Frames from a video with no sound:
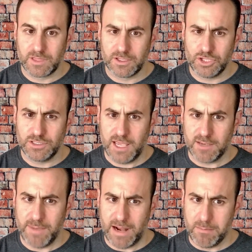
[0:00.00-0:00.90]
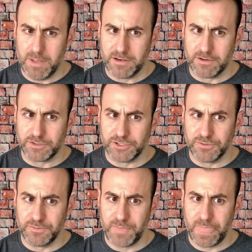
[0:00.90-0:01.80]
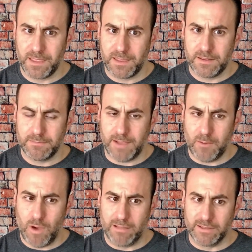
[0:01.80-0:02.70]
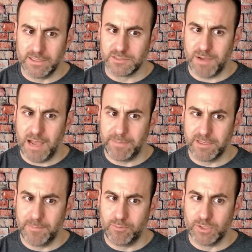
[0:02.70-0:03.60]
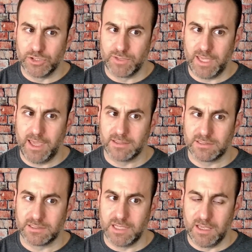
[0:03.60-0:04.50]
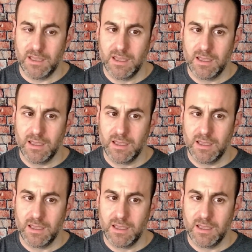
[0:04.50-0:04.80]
Should take about a minute or two. My wallet is popping up, which you can't see,